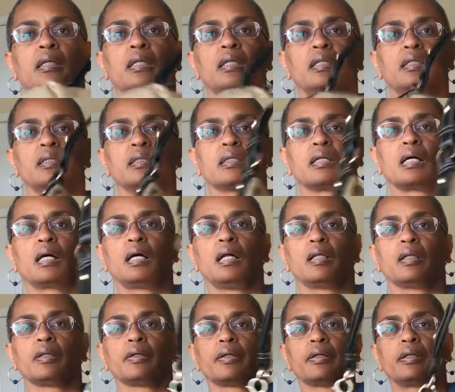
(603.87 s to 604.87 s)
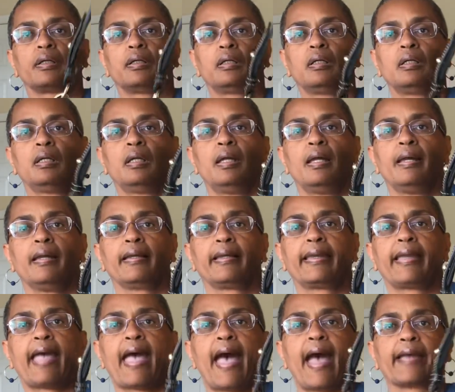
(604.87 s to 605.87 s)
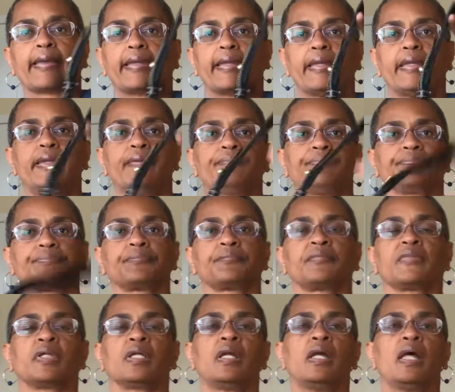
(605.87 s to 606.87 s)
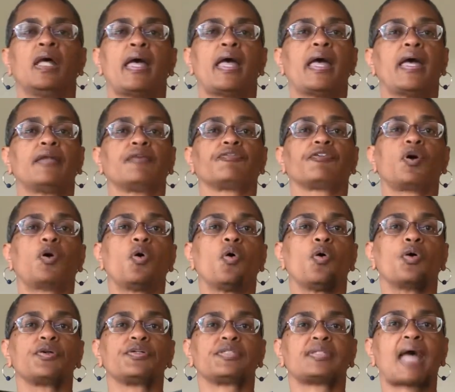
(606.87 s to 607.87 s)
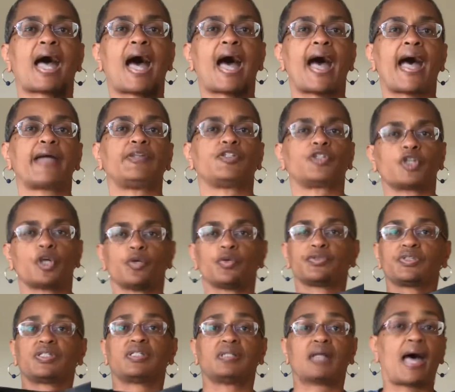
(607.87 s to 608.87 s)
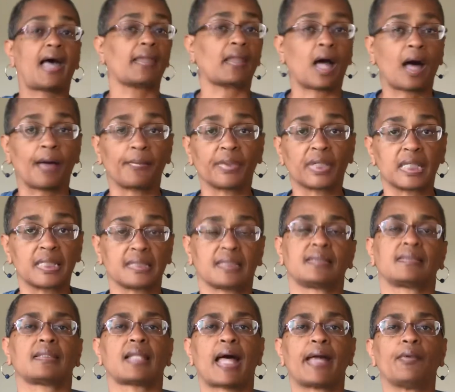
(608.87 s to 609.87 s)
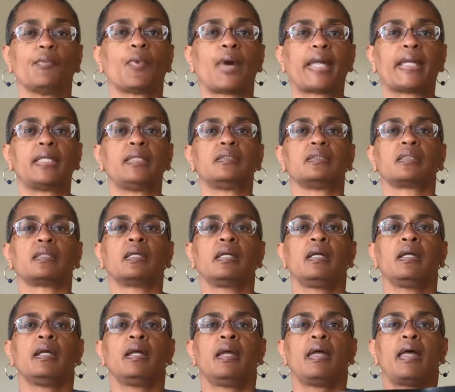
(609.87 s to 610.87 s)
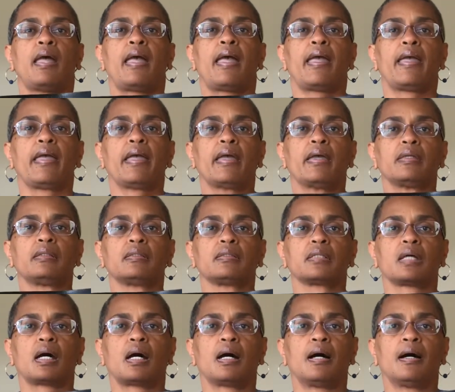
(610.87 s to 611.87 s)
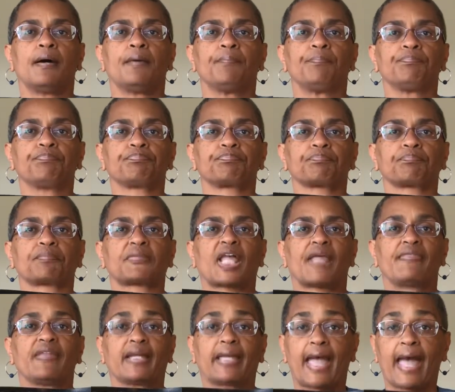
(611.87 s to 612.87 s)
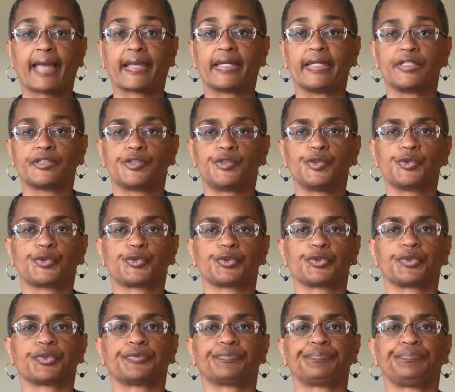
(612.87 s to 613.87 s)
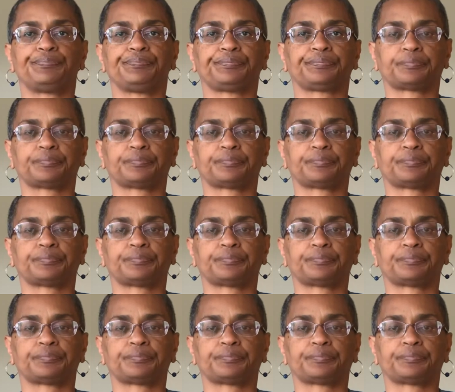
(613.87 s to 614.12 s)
in the color khaki. And of course, I chose the nylon because it's lightweight, and the khaki is neutral.